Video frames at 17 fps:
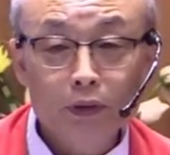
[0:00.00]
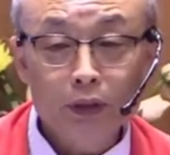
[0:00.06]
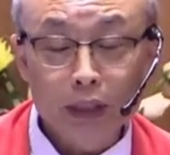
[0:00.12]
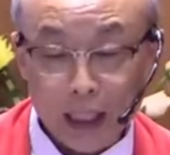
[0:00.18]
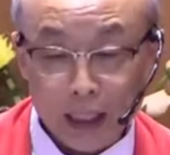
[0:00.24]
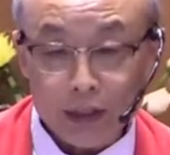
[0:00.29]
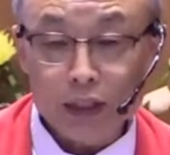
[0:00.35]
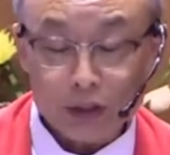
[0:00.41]

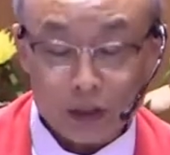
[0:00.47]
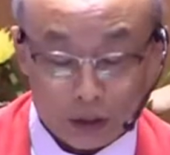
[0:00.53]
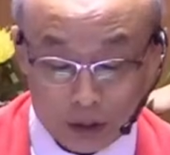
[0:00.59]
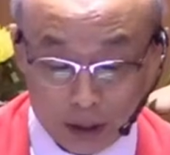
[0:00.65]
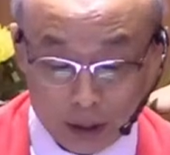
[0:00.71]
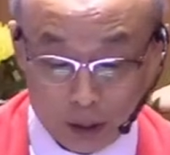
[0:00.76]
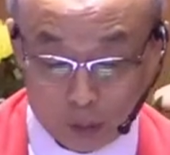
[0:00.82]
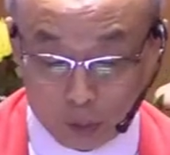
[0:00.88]
That is
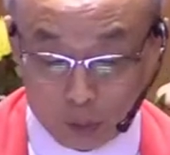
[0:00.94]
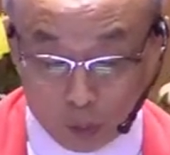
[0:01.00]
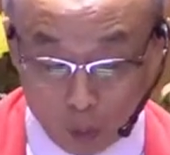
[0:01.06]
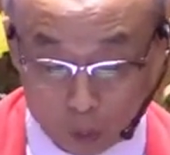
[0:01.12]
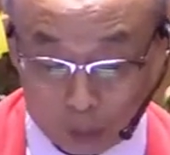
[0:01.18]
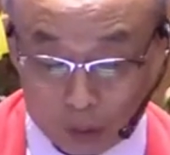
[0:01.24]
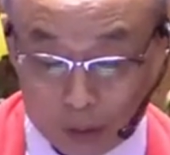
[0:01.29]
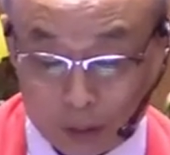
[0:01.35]
their
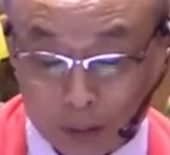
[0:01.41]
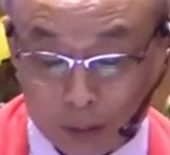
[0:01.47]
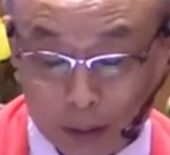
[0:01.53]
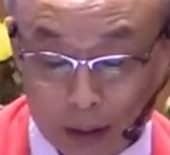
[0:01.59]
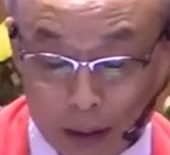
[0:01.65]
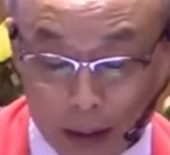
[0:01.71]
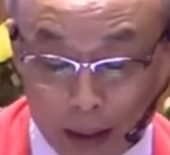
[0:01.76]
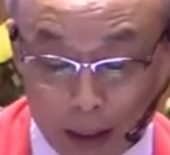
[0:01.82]
thought.
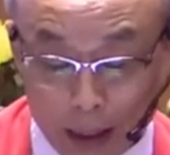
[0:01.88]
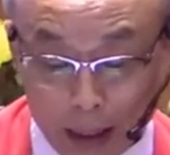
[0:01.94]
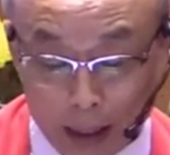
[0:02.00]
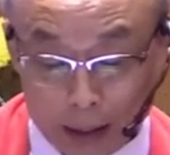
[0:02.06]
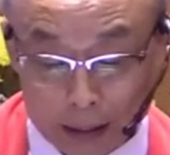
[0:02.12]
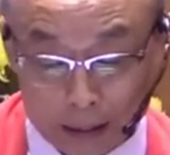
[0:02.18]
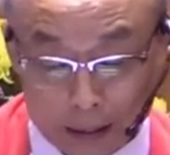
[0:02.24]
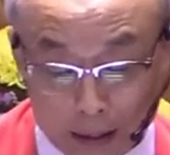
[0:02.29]

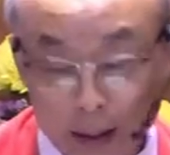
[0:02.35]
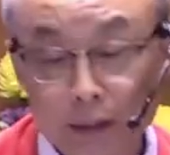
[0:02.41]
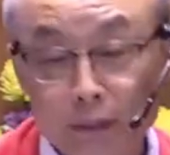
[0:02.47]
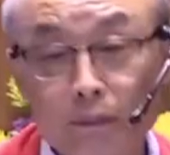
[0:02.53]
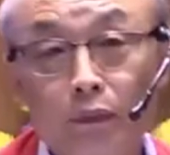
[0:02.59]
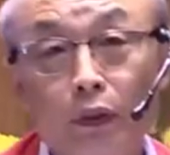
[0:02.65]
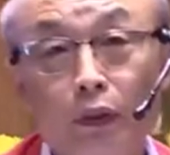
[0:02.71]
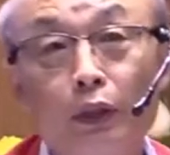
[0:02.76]
And
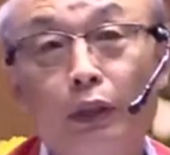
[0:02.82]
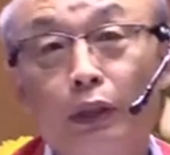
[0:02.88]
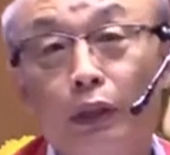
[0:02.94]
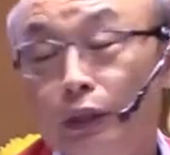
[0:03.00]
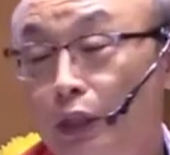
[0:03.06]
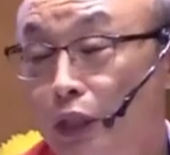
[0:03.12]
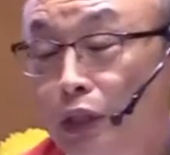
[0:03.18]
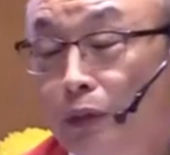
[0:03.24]
then
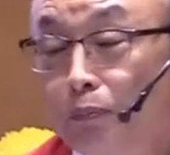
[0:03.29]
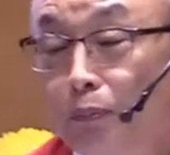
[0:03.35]
these